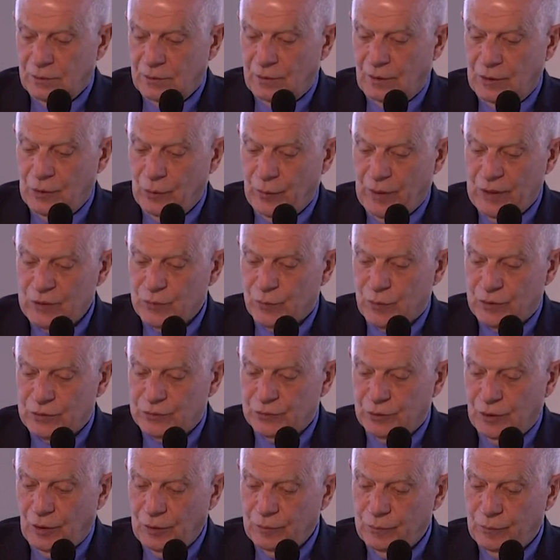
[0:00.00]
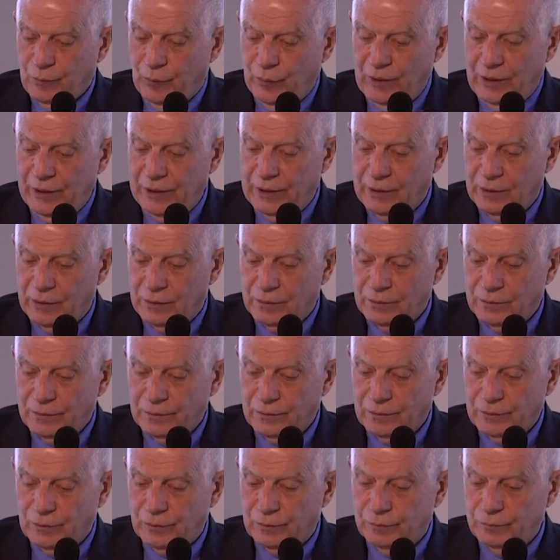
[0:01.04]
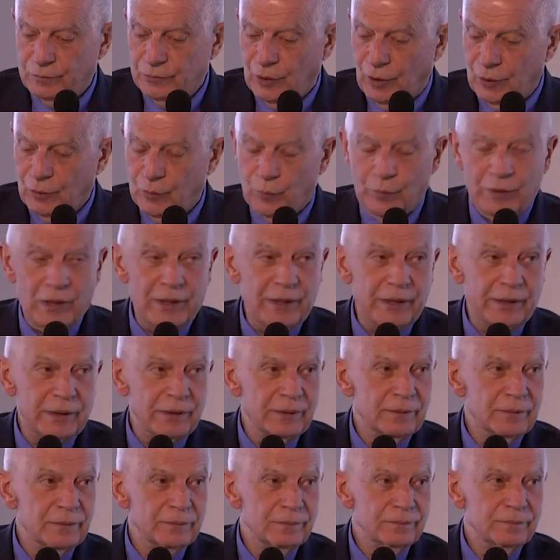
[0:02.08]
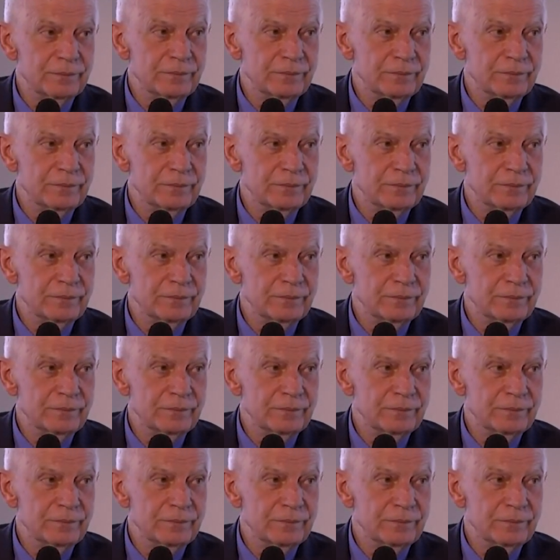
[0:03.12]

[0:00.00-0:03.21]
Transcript: the U S was not willing or not willing